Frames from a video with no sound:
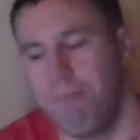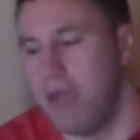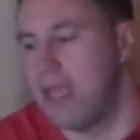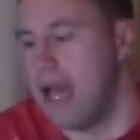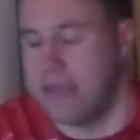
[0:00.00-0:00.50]

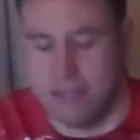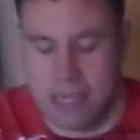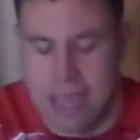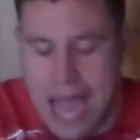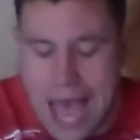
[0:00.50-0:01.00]
Because
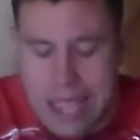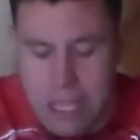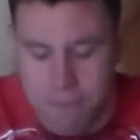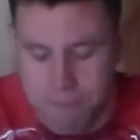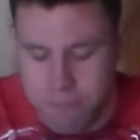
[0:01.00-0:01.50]
the
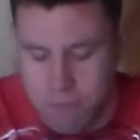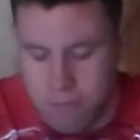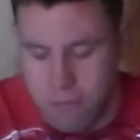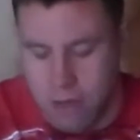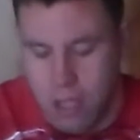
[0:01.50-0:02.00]
guy
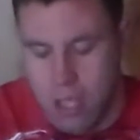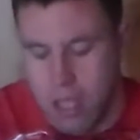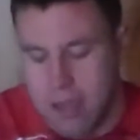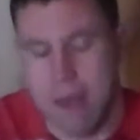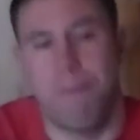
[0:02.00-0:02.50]

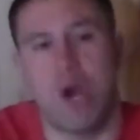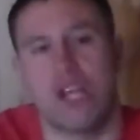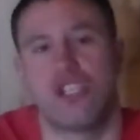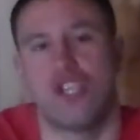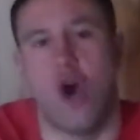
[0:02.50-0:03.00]
can
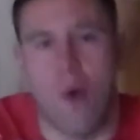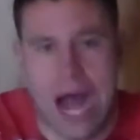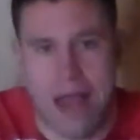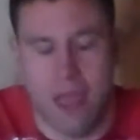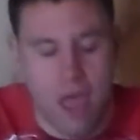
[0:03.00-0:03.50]
put a show
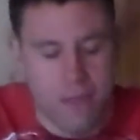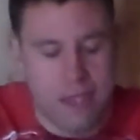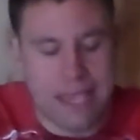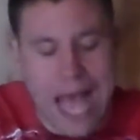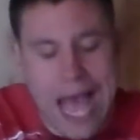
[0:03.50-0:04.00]
on,
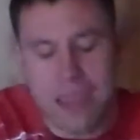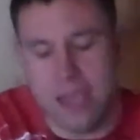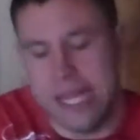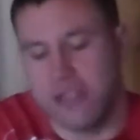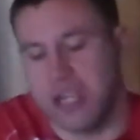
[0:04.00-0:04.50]
the guy
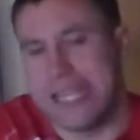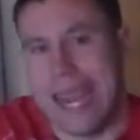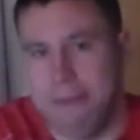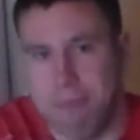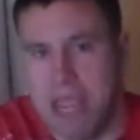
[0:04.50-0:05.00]
can
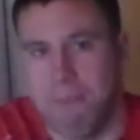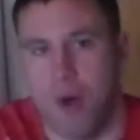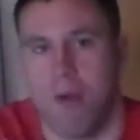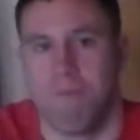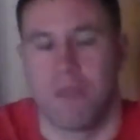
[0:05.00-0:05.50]
entertain
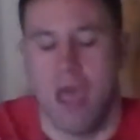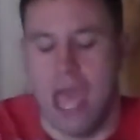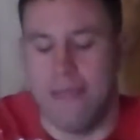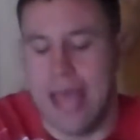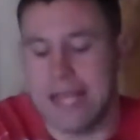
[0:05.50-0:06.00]
people.
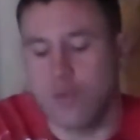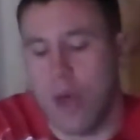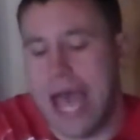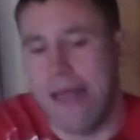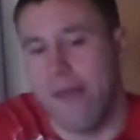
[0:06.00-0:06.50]
And that's
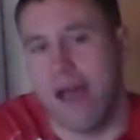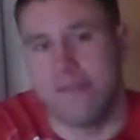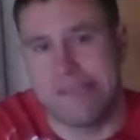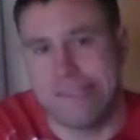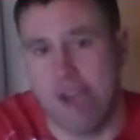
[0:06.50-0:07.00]
why I
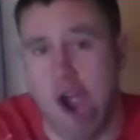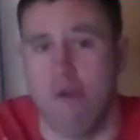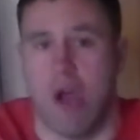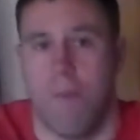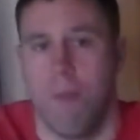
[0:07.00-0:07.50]
love
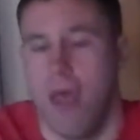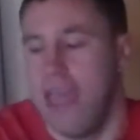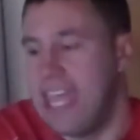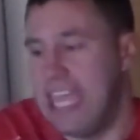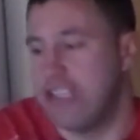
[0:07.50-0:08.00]
Cesaro.
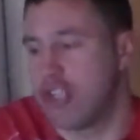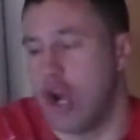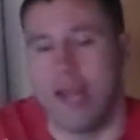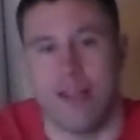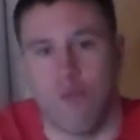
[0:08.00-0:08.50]
He's
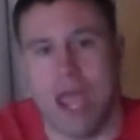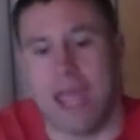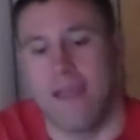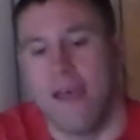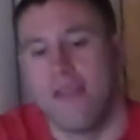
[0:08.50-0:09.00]
good in the
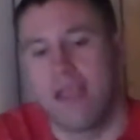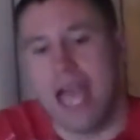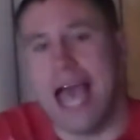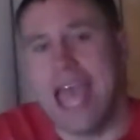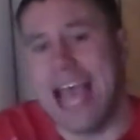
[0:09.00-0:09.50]
ring. The
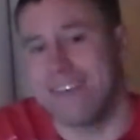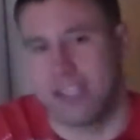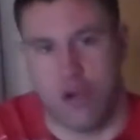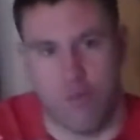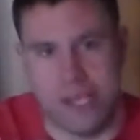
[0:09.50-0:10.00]
guy
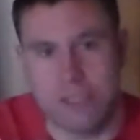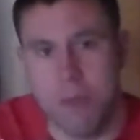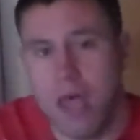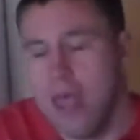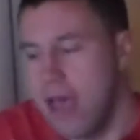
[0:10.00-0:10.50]
has
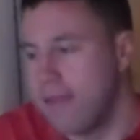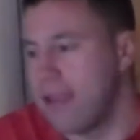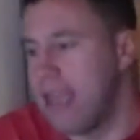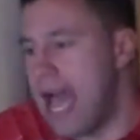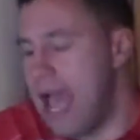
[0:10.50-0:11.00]
charisma.
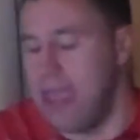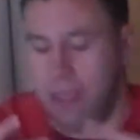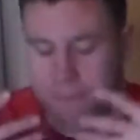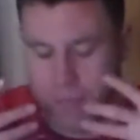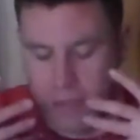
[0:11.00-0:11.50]
The
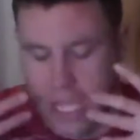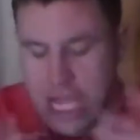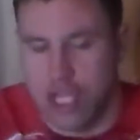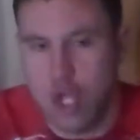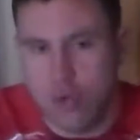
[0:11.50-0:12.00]
guy can